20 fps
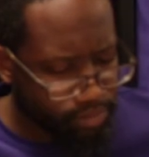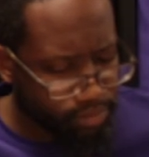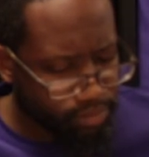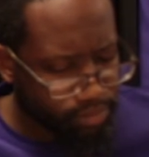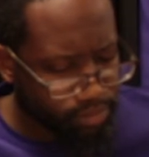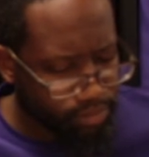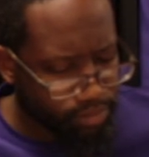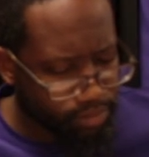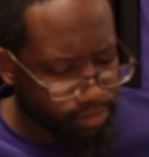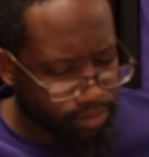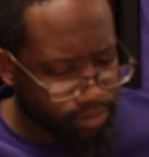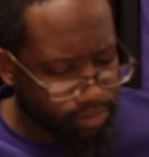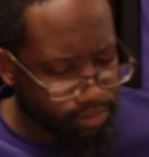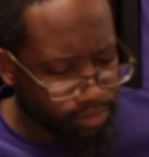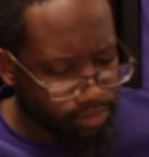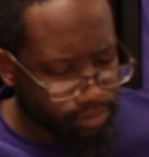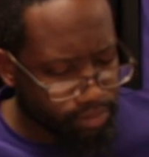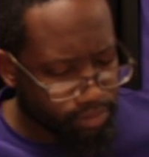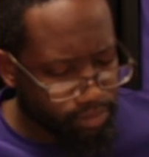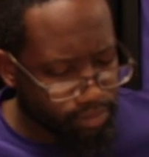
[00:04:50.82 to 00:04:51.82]

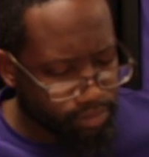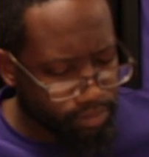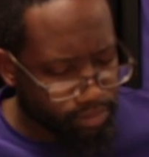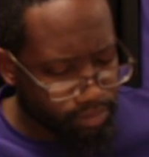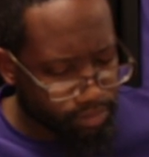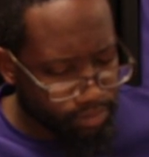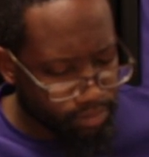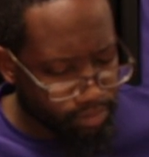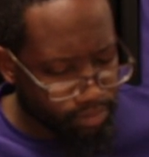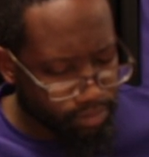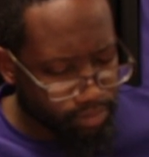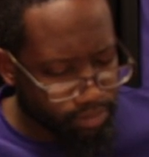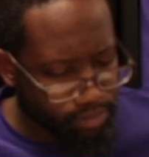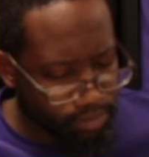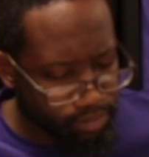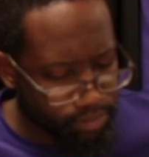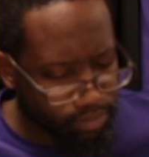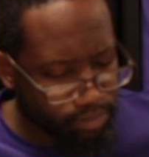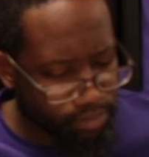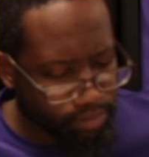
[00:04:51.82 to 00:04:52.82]

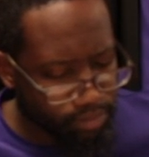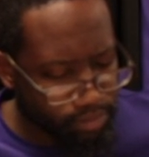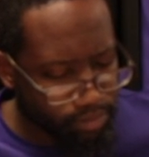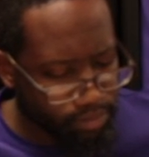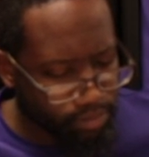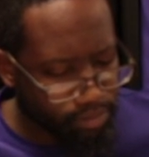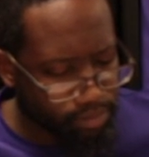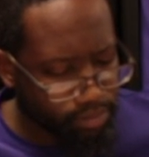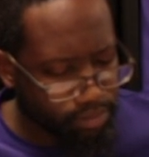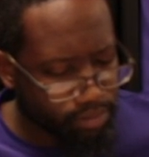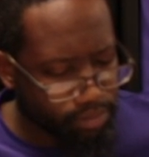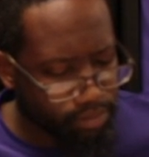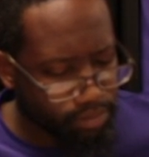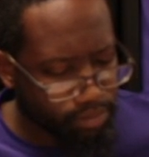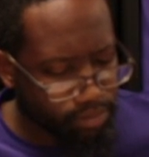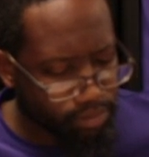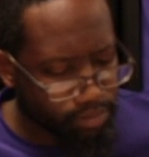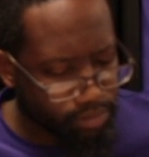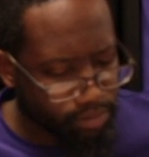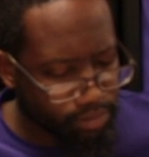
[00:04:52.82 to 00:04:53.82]

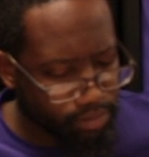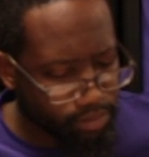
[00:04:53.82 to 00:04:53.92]
[no speech]